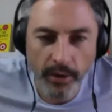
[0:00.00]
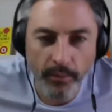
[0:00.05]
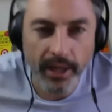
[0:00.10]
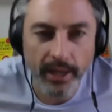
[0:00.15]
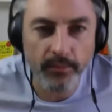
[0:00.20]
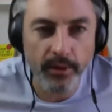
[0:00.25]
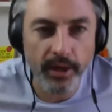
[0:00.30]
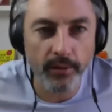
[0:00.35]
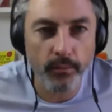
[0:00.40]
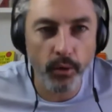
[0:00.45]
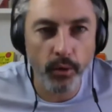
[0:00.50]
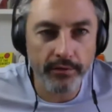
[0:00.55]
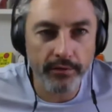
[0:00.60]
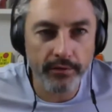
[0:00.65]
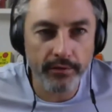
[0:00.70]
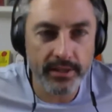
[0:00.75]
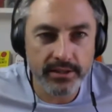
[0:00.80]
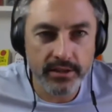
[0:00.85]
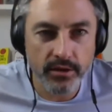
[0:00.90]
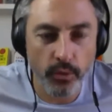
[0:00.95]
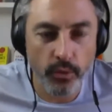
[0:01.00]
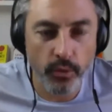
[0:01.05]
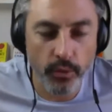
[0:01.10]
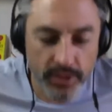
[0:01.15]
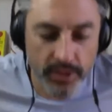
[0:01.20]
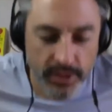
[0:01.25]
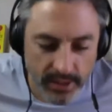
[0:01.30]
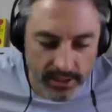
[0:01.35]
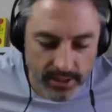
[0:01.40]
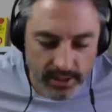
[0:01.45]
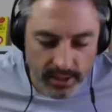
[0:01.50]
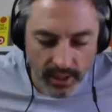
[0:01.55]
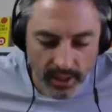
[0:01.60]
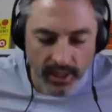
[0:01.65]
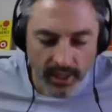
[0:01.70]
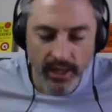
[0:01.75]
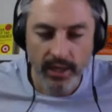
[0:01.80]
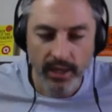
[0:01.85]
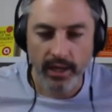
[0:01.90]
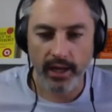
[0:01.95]
In one of his courses,
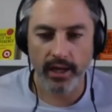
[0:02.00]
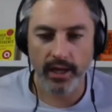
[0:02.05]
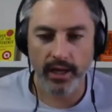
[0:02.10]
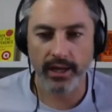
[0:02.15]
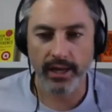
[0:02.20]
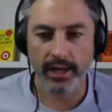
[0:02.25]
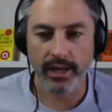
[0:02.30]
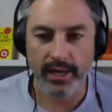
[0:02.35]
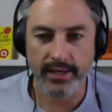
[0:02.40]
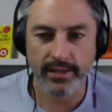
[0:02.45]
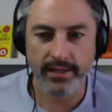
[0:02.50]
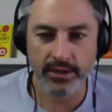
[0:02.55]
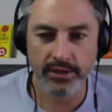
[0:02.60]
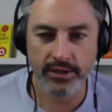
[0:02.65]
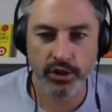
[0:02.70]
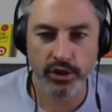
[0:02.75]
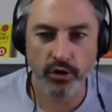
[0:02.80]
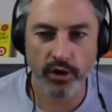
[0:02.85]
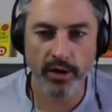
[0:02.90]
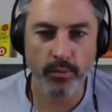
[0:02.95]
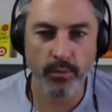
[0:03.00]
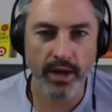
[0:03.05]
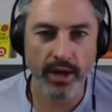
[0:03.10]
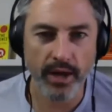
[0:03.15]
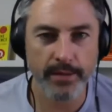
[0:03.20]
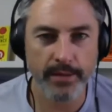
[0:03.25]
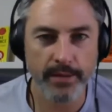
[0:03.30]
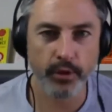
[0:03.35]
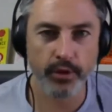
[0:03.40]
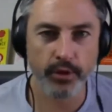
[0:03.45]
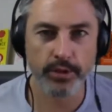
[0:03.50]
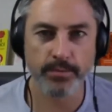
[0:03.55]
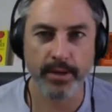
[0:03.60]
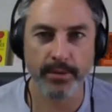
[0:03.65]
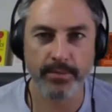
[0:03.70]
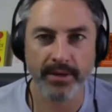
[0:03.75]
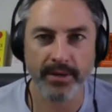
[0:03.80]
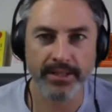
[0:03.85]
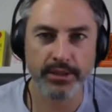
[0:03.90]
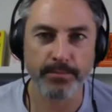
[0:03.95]
he does a trade where he puts
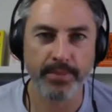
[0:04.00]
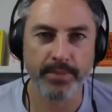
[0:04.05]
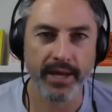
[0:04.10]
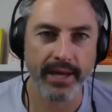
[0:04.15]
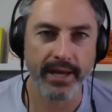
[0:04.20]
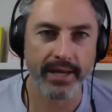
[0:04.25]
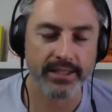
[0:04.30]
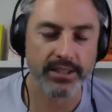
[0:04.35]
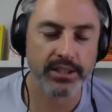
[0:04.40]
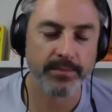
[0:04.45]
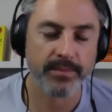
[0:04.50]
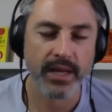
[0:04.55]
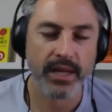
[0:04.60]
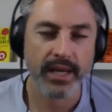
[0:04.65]
people into pairs.